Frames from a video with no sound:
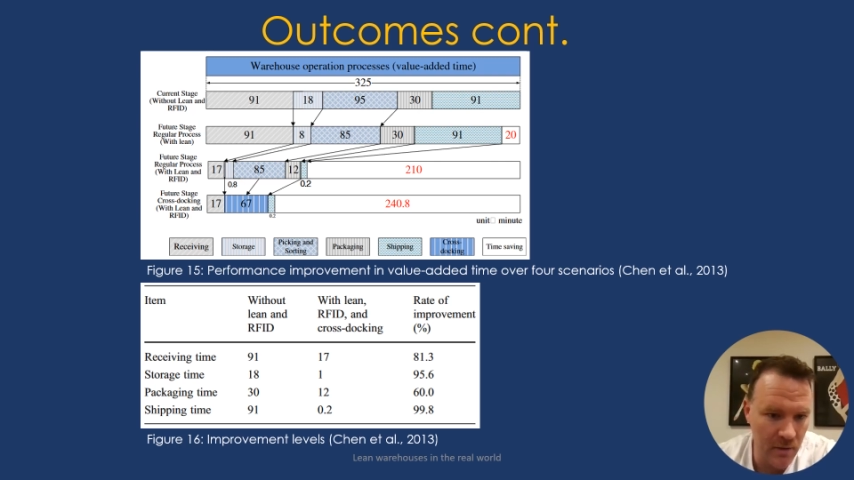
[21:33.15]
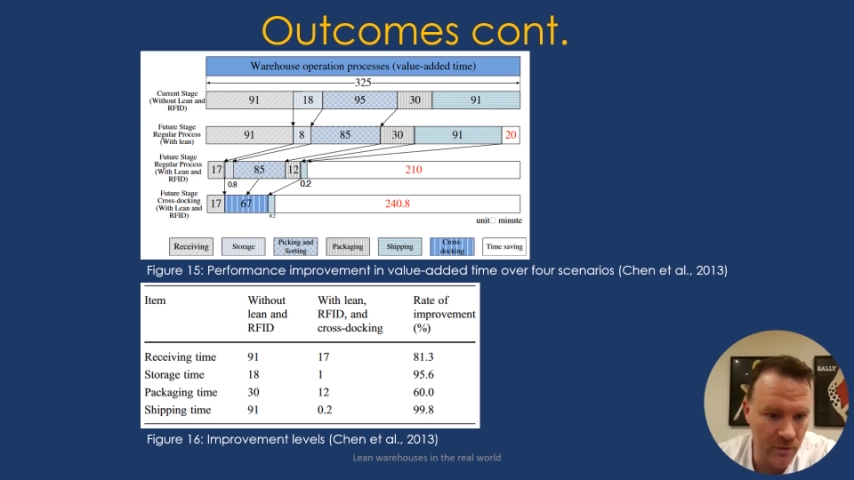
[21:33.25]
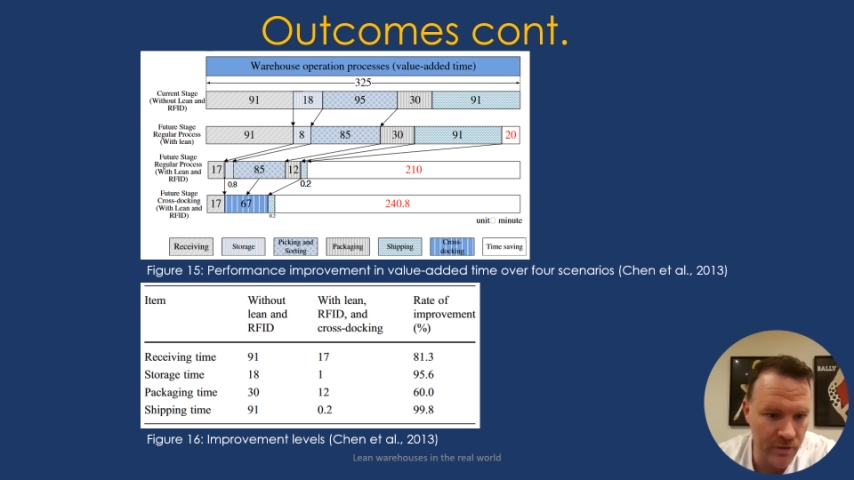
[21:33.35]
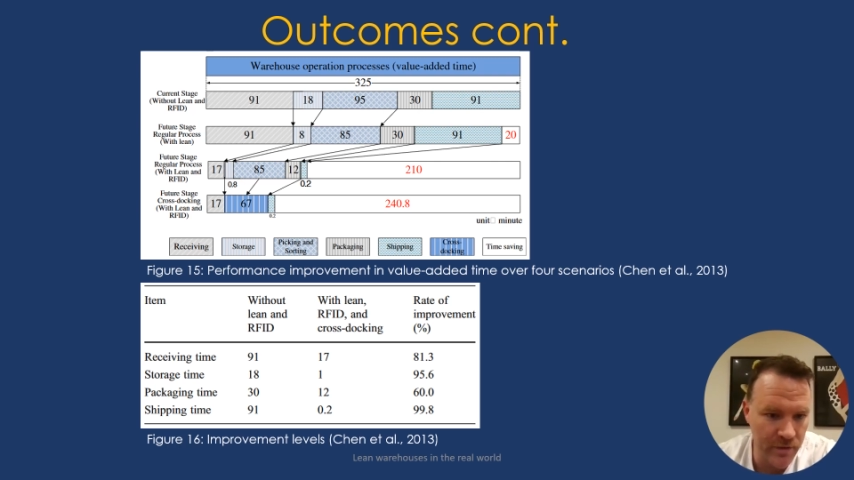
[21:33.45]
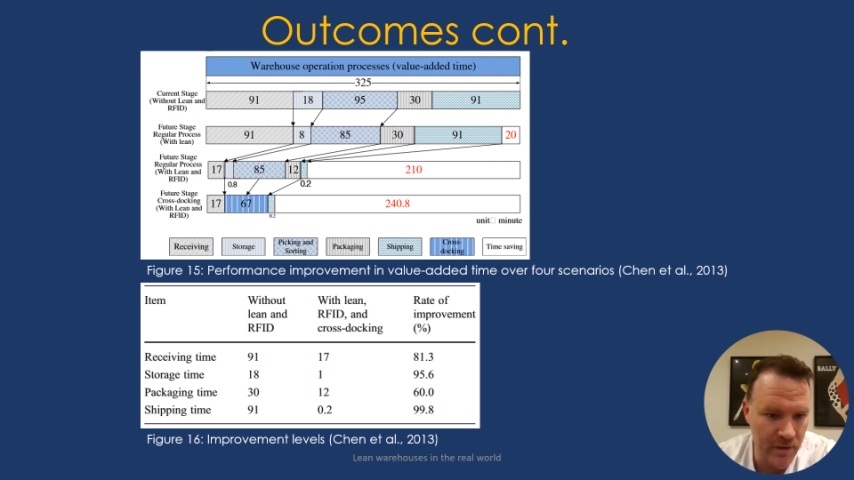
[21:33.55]

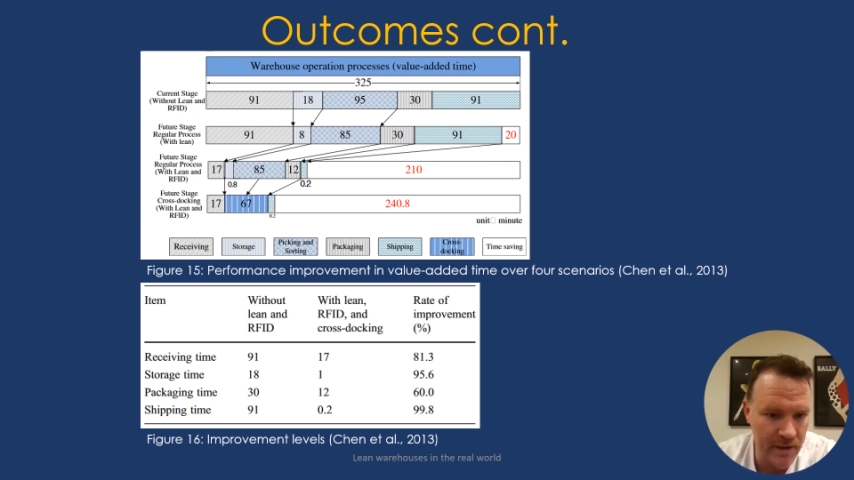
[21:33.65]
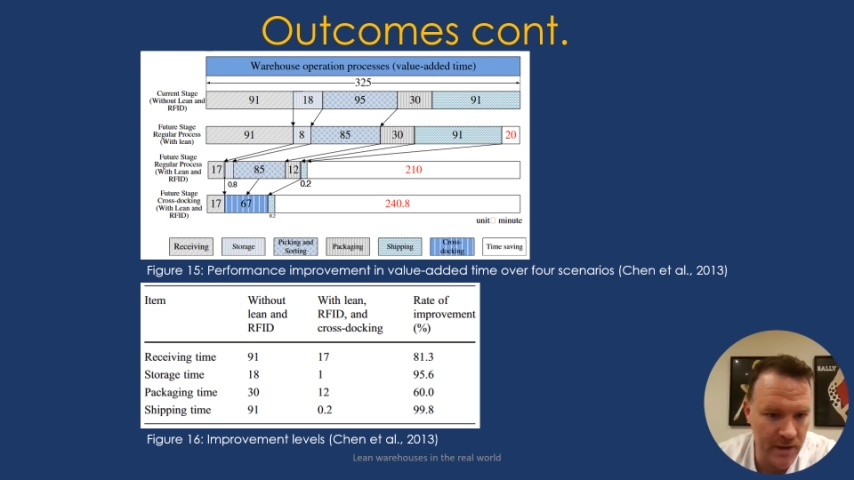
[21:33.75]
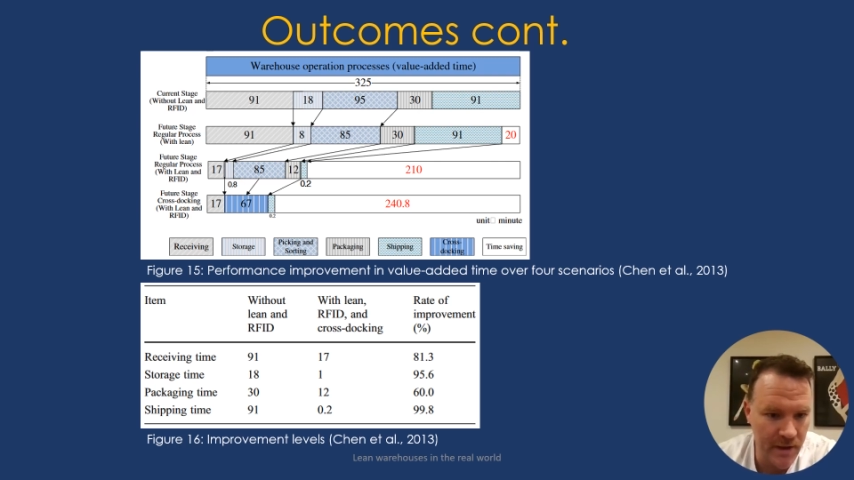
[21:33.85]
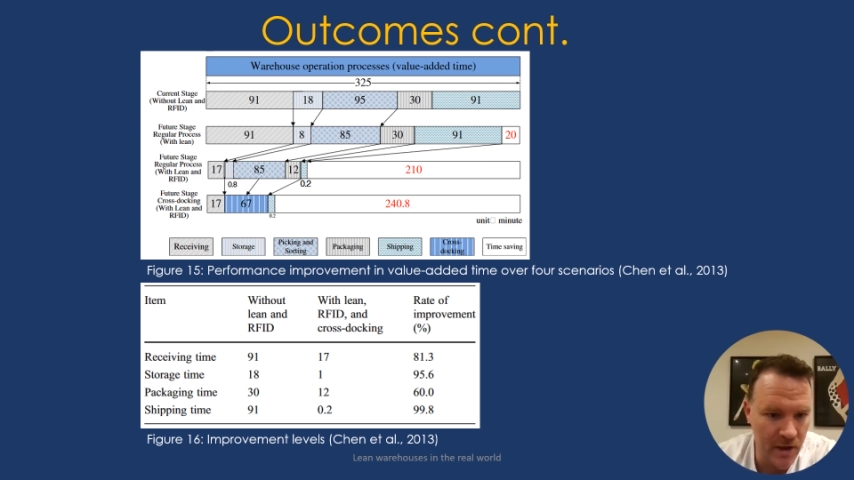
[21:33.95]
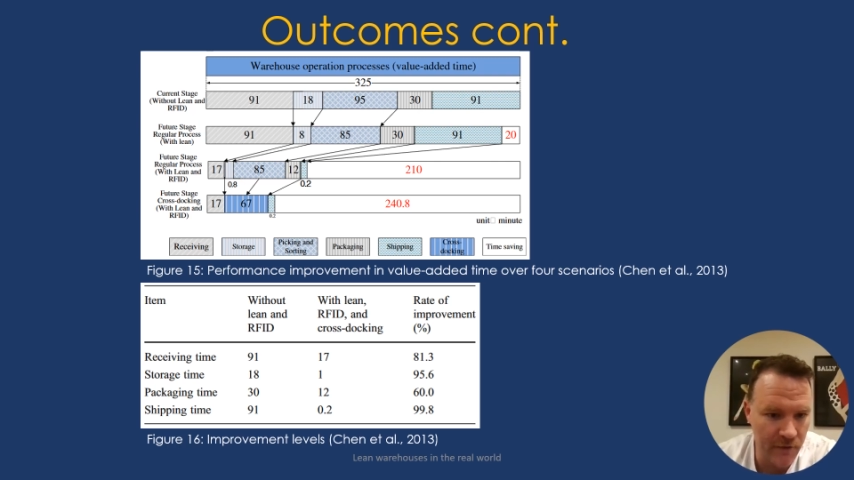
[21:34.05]
with lean
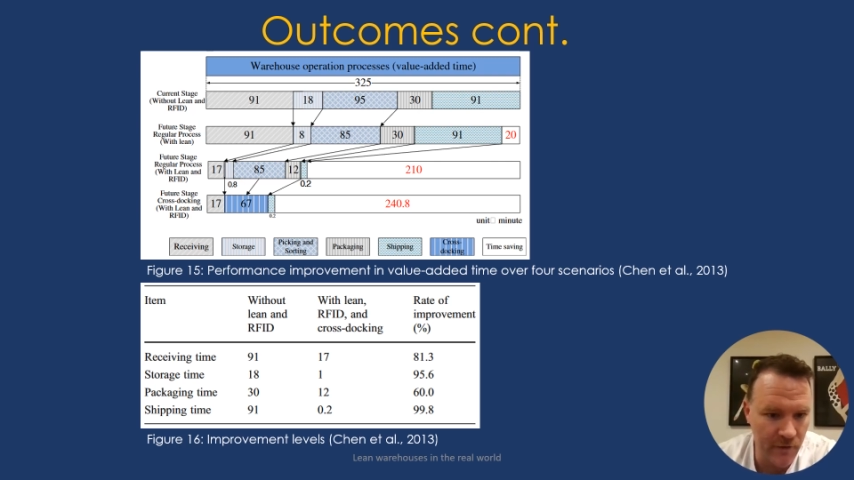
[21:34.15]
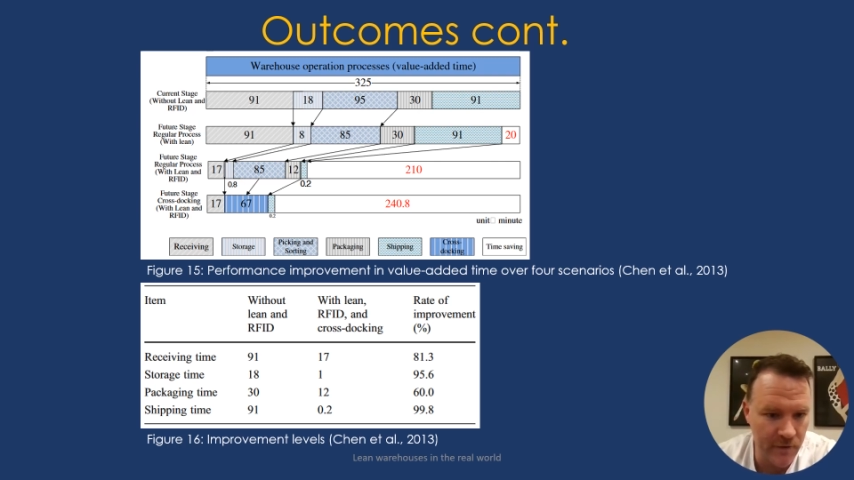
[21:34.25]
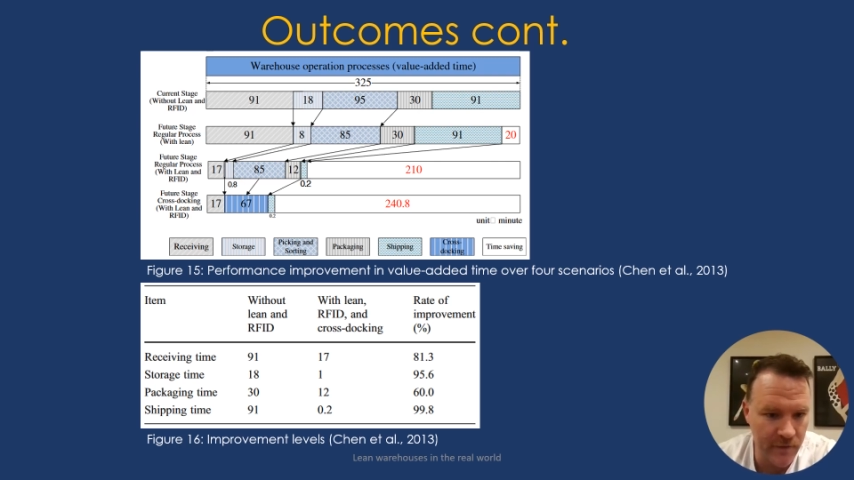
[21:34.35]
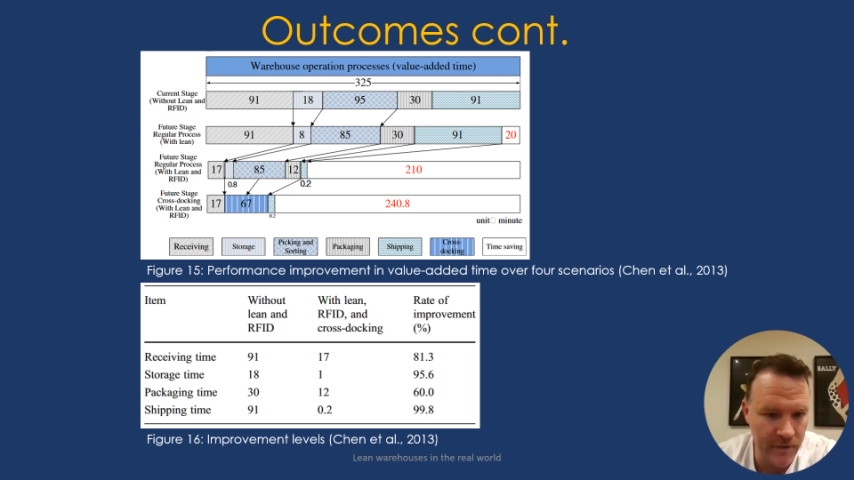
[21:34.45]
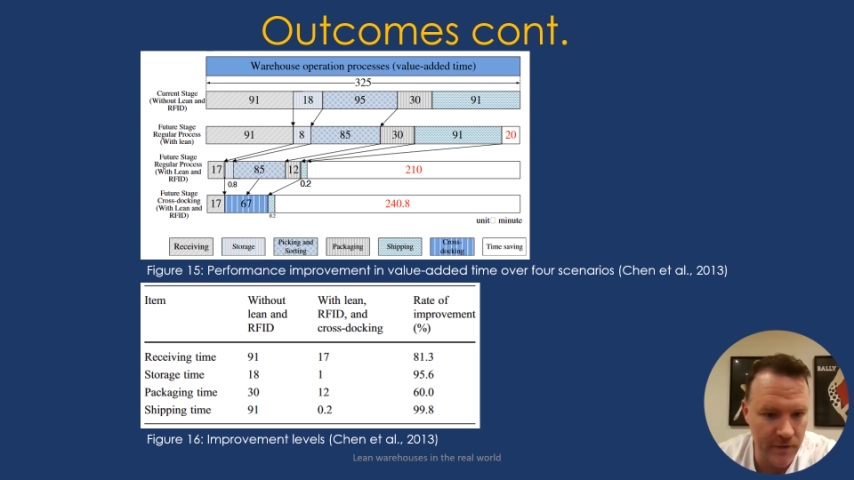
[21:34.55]
and
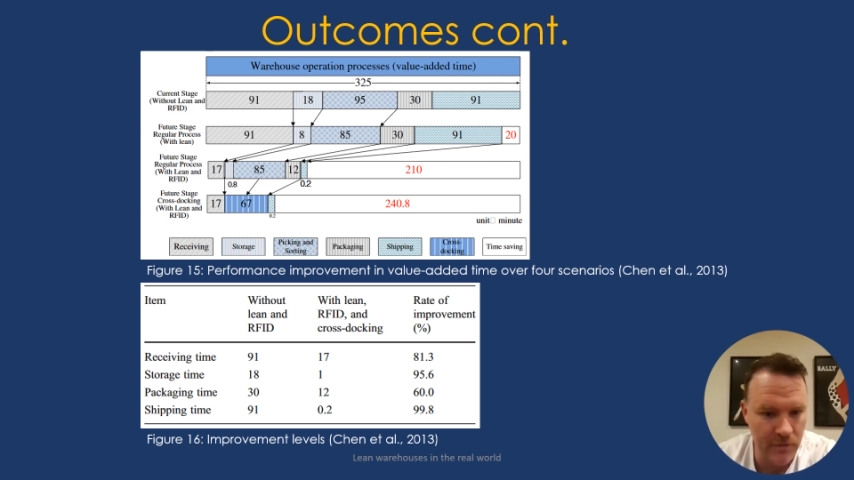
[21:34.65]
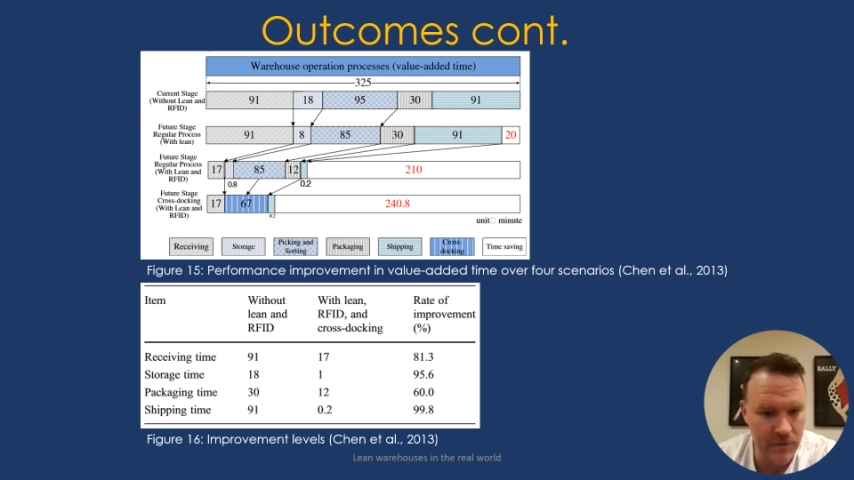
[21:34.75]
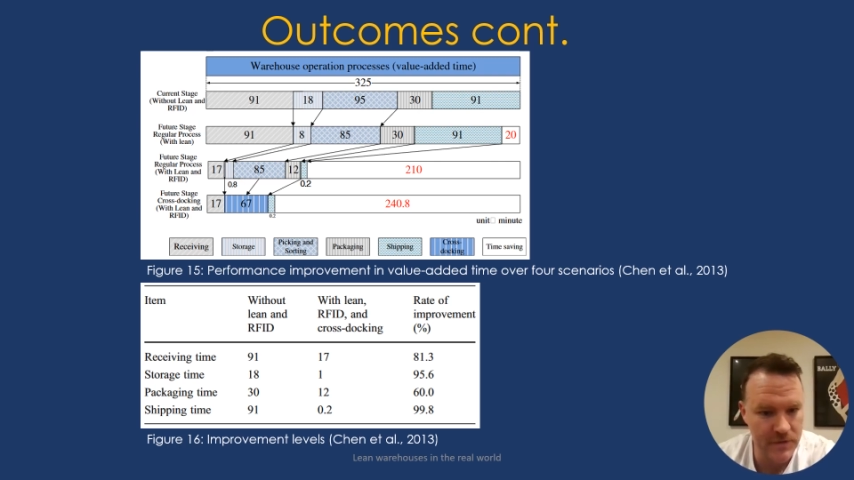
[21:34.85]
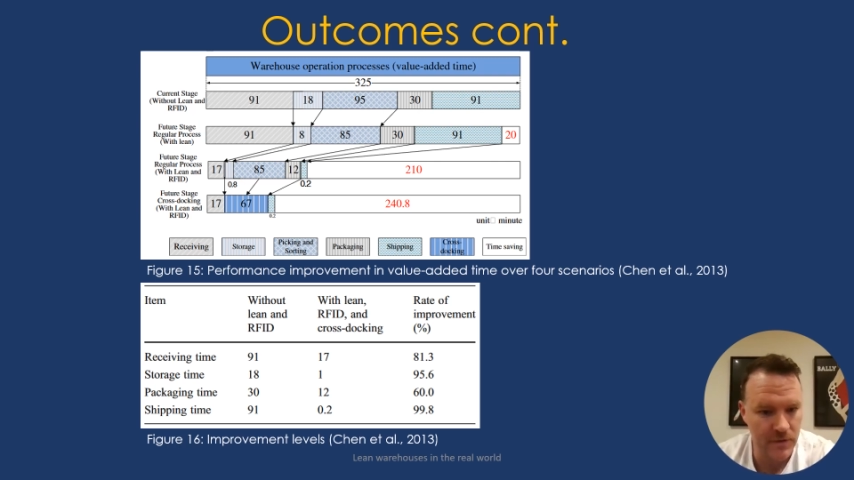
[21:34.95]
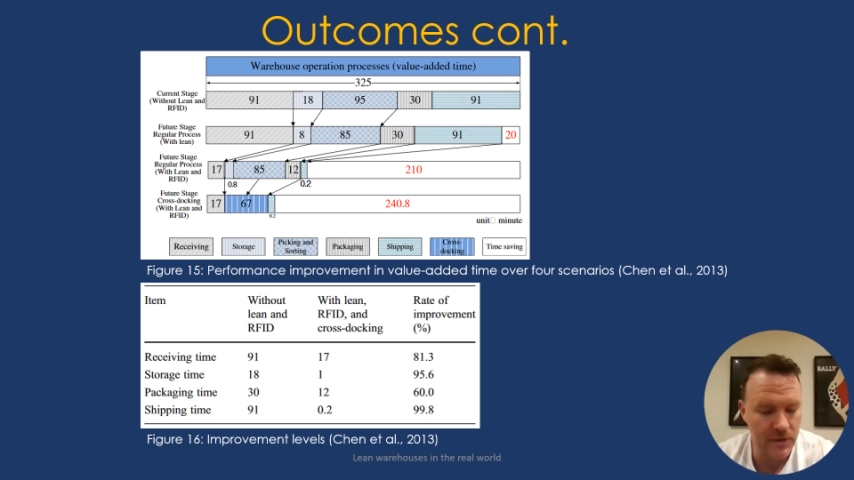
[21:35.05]
RFID and
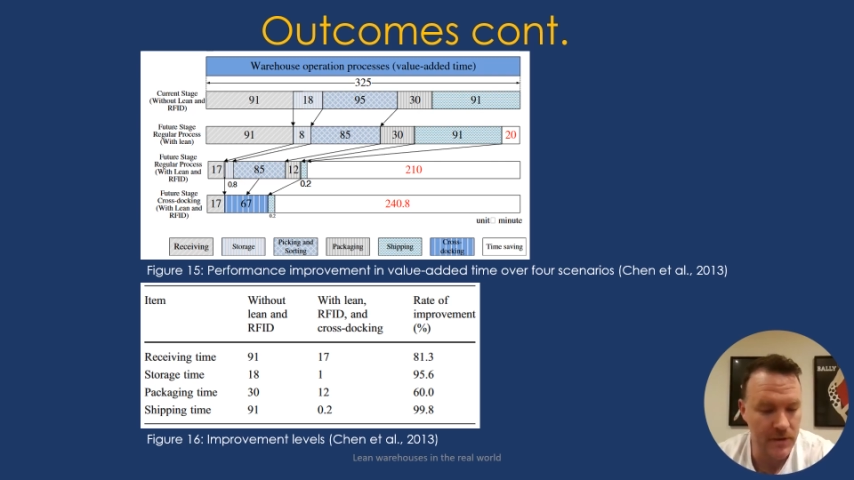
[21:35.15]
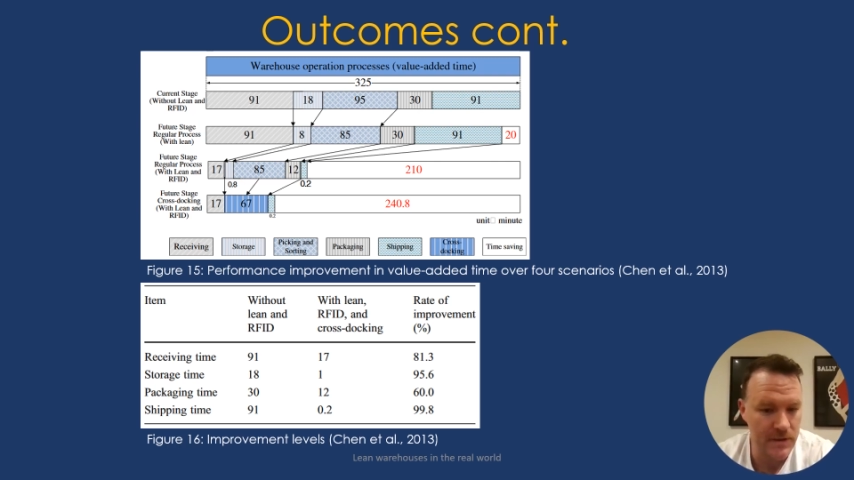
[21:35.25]
cross-docking.